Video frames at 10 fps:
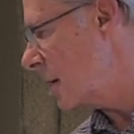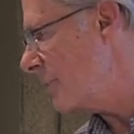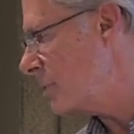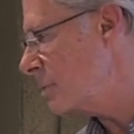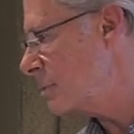
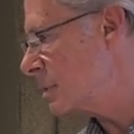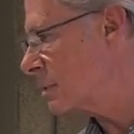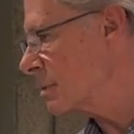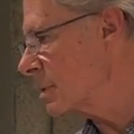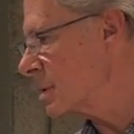
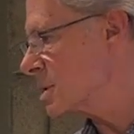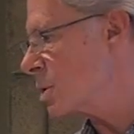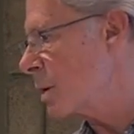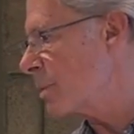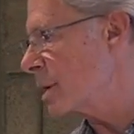often
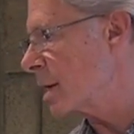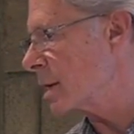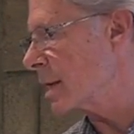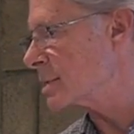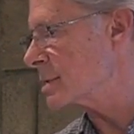show up in
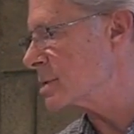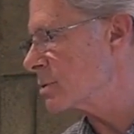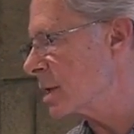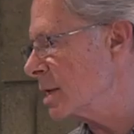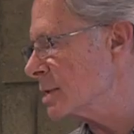adolescence. So
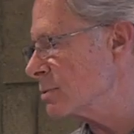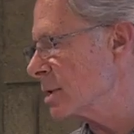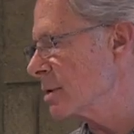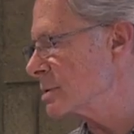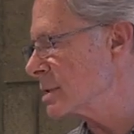again, it's one
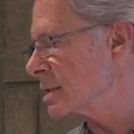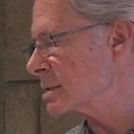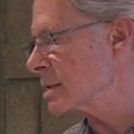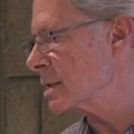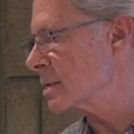of those things
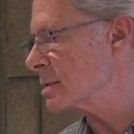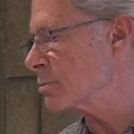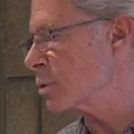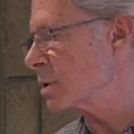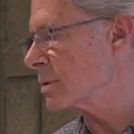I think it's
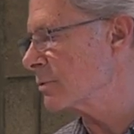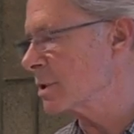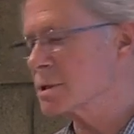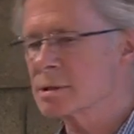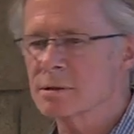important for
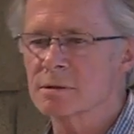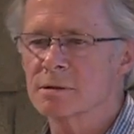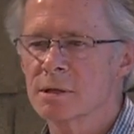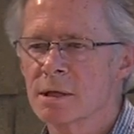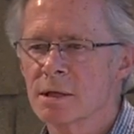us
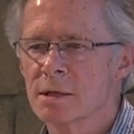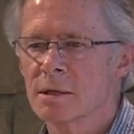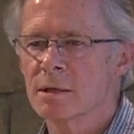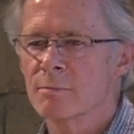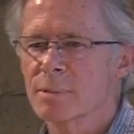to
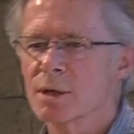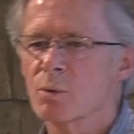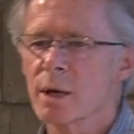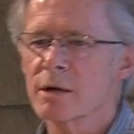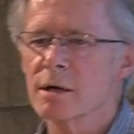be
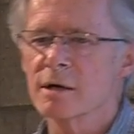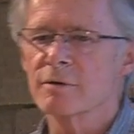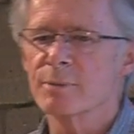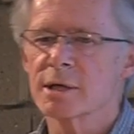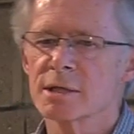aware
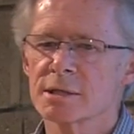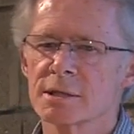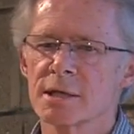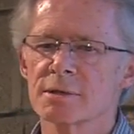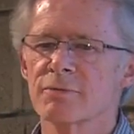of because it
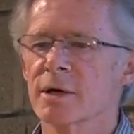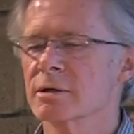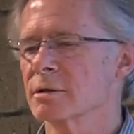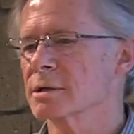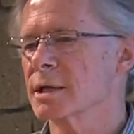does
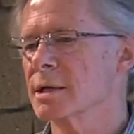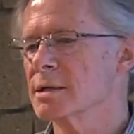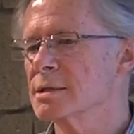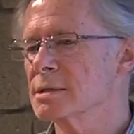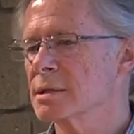affect our
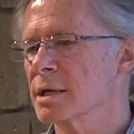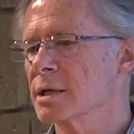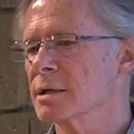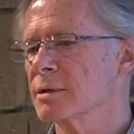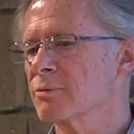kids.
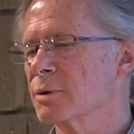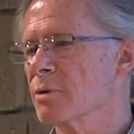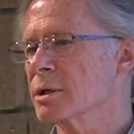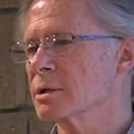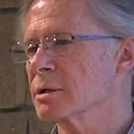And if we
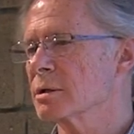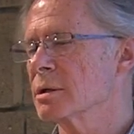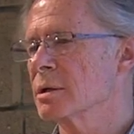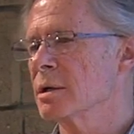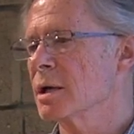want to
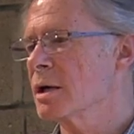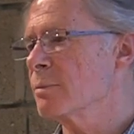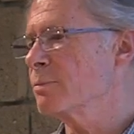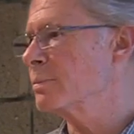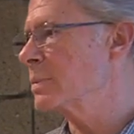
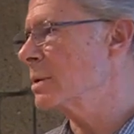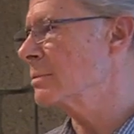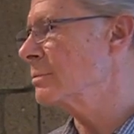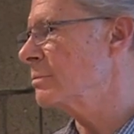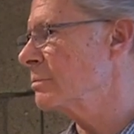help
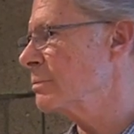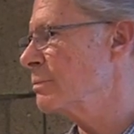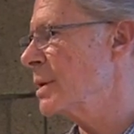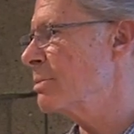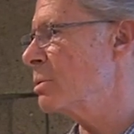
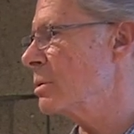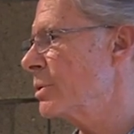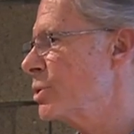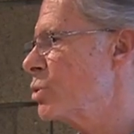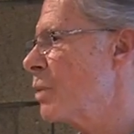people
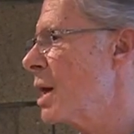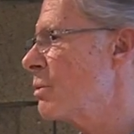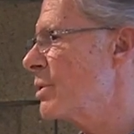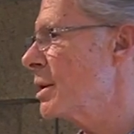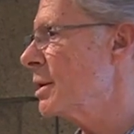do well
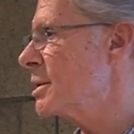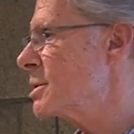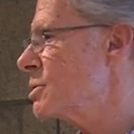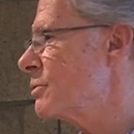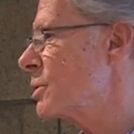with
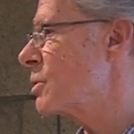illnesses over the